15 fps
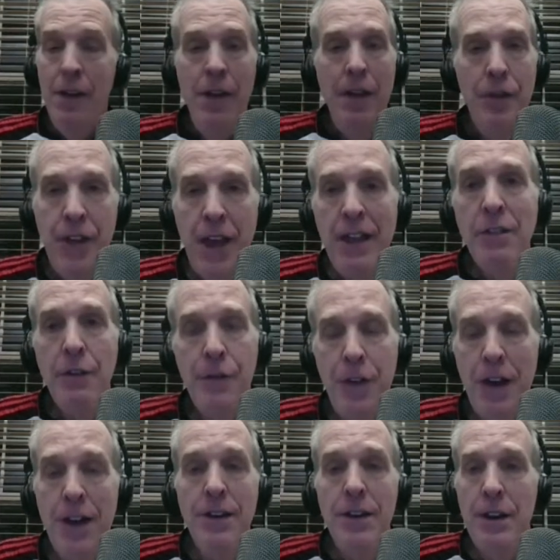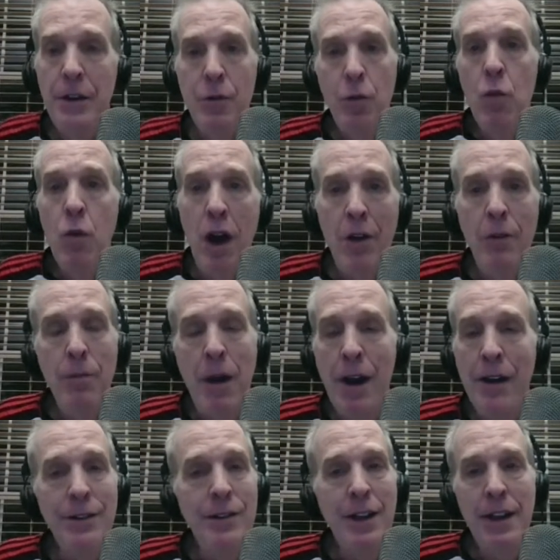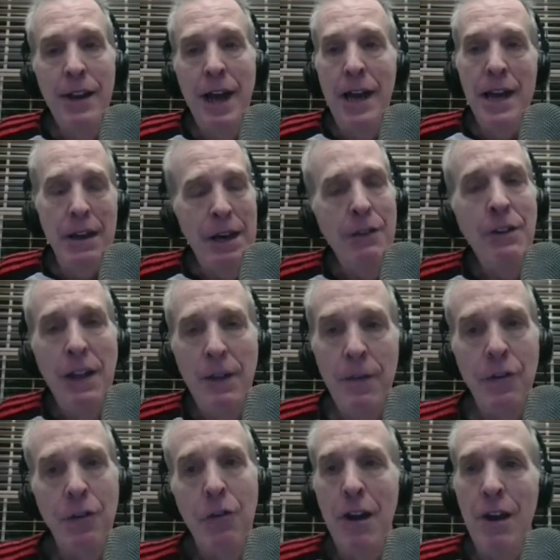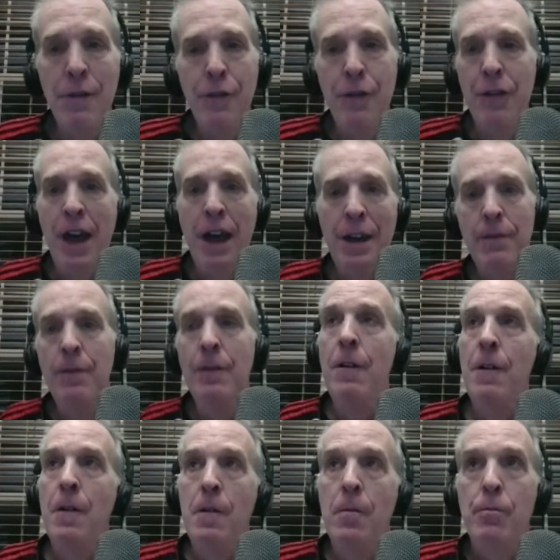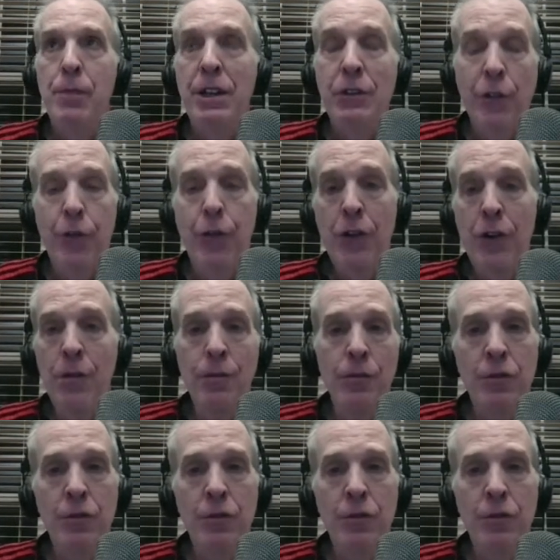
they defended well, Martin, and I'll give them credit for that because Fulham